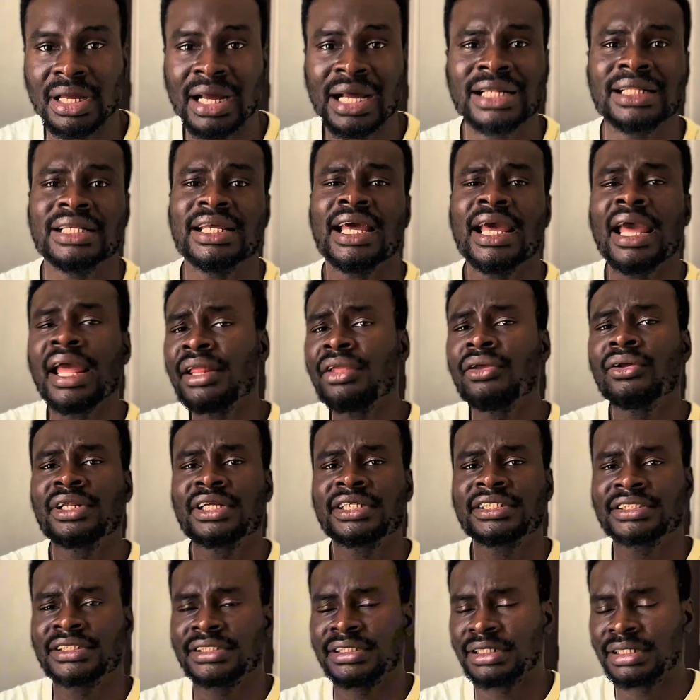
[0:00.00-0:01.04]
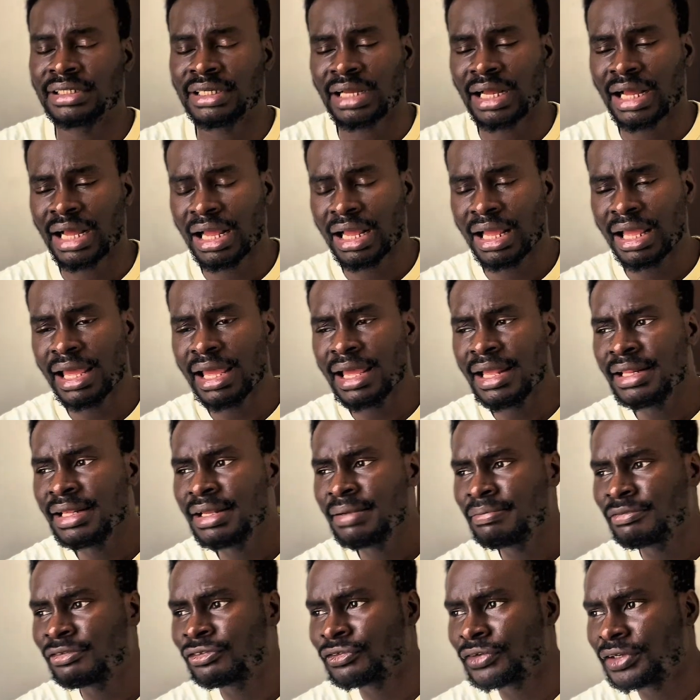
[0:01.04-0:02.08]
And any other thing,
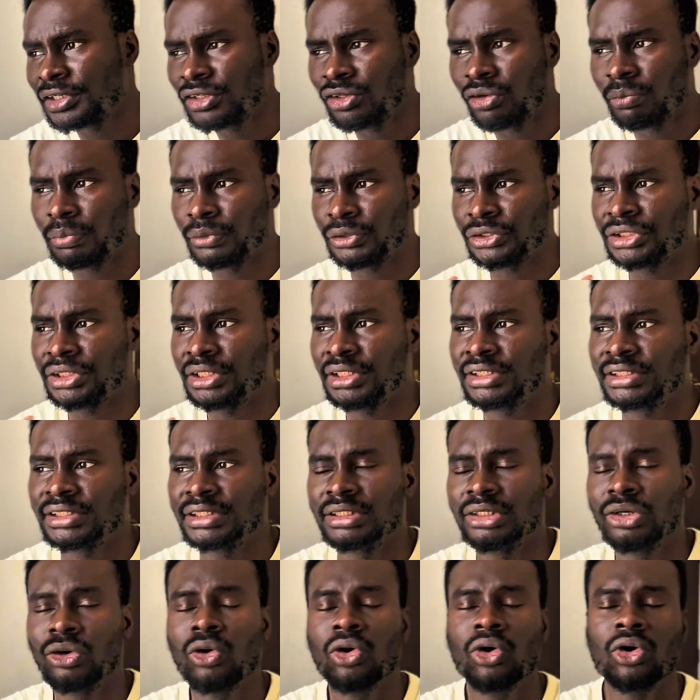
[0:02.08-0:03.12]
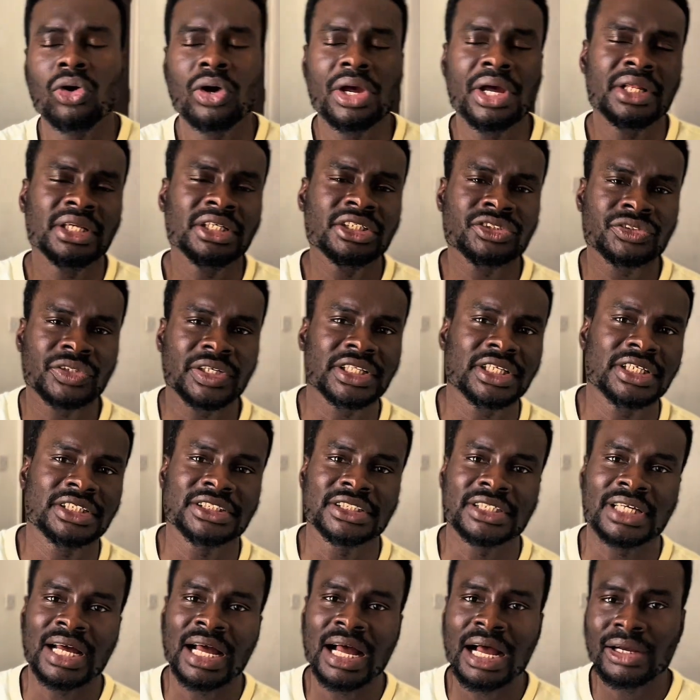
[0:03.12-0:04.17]
any trading opportunity or any
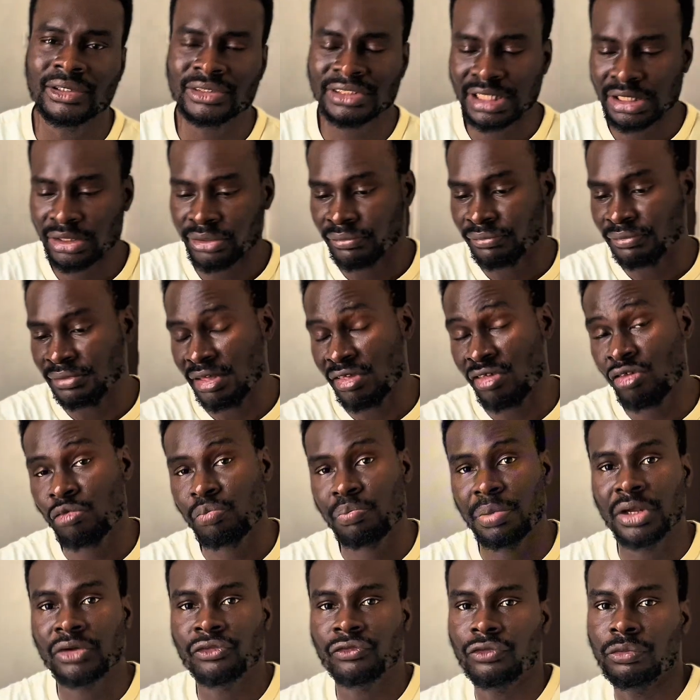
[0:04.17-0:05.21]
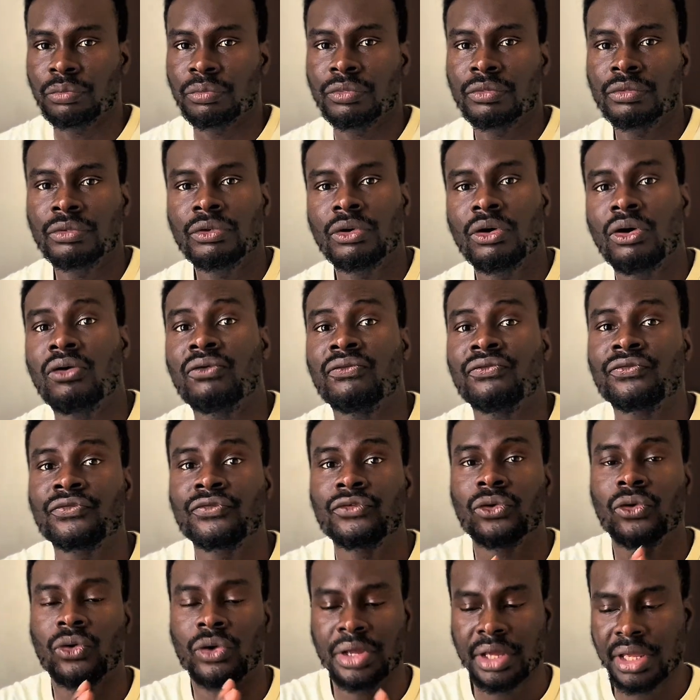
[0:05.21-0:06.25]
strategy outside of this spectrum of
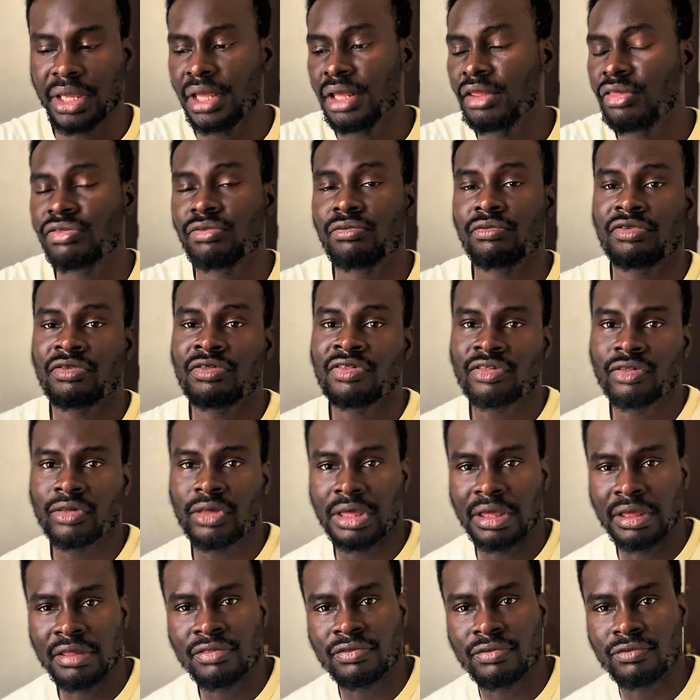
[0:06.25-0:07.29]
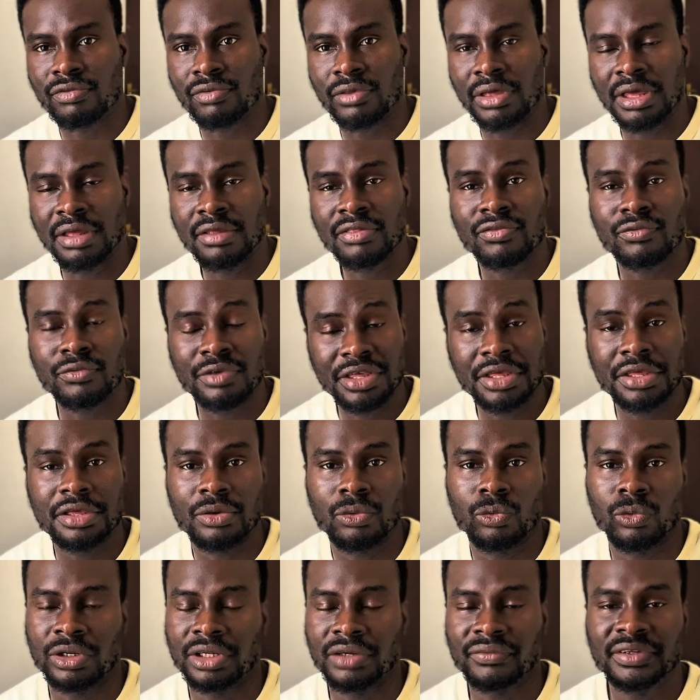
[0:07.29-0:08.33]
your A to E,
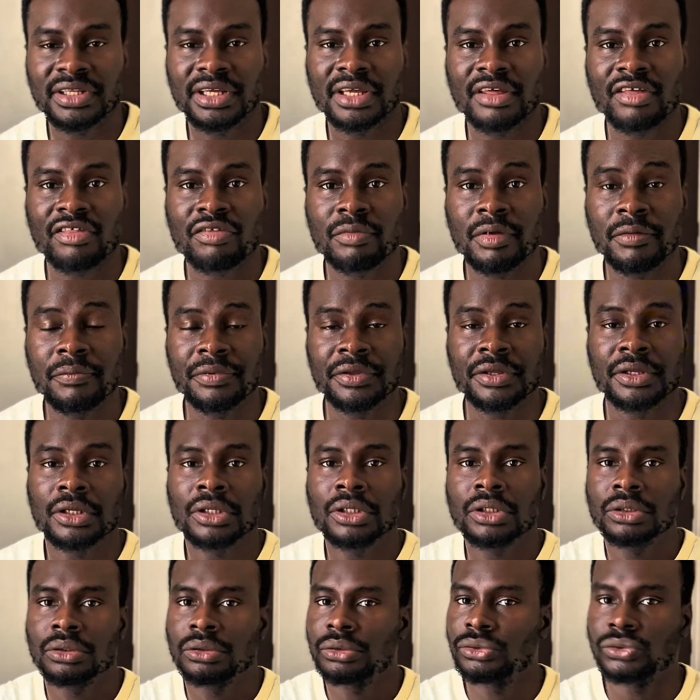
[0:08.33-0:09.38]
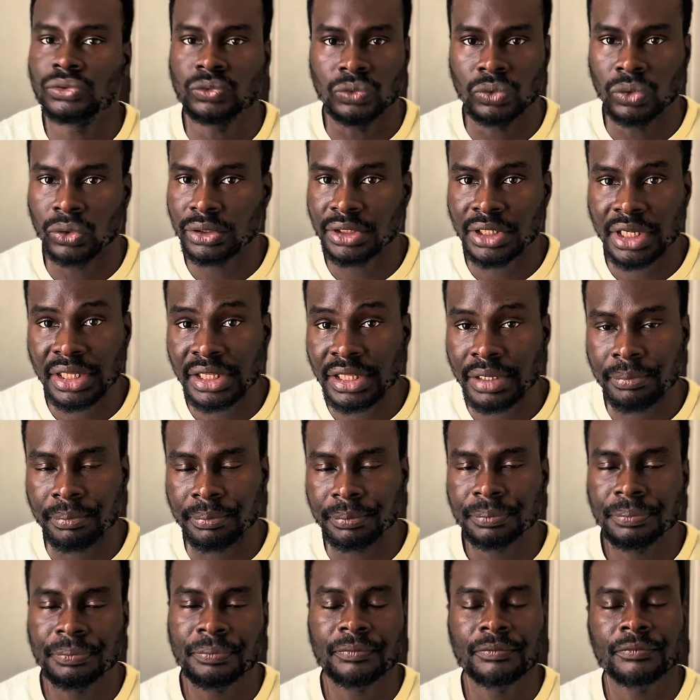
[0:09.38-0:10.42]
whatever the case may be, do not take
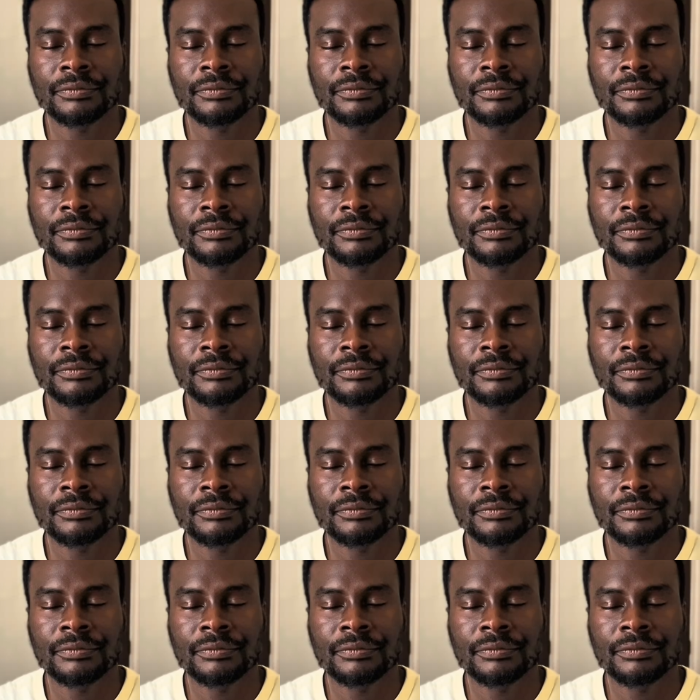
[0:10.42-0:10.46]
them.